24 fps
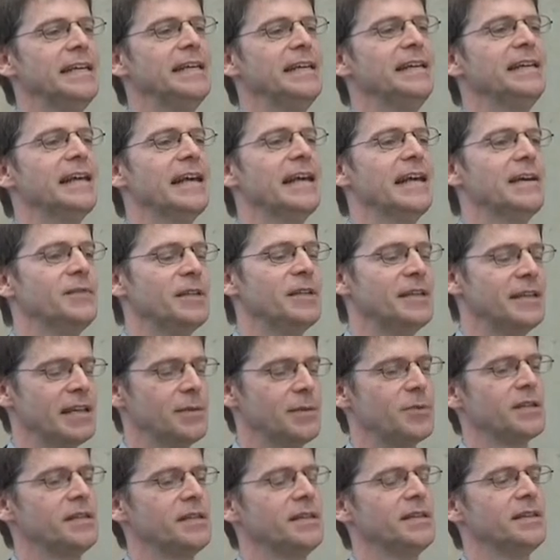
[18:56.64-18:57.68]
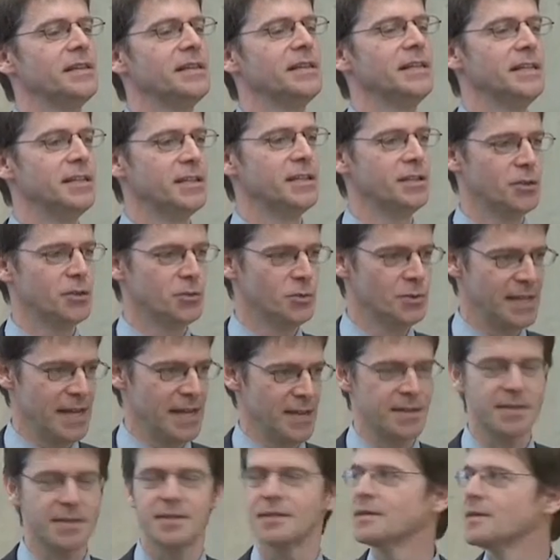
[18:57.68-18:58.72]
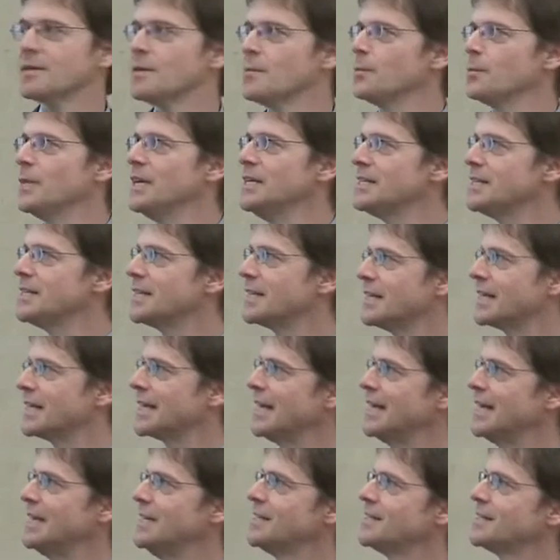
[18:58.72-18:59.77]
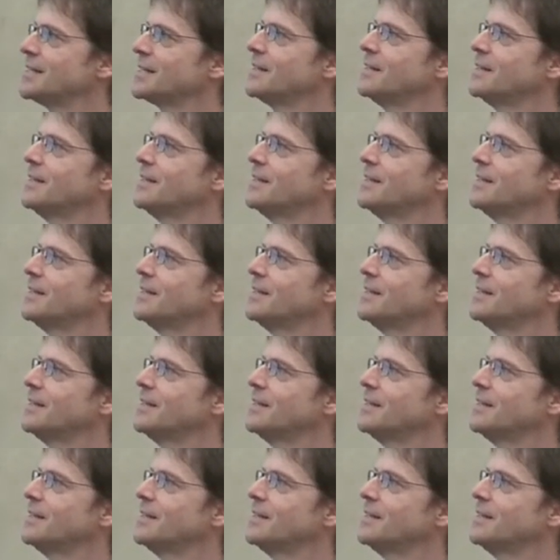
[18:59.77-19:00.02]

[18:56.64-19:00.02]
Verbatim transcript: inevitably lead to death. Basically cancer,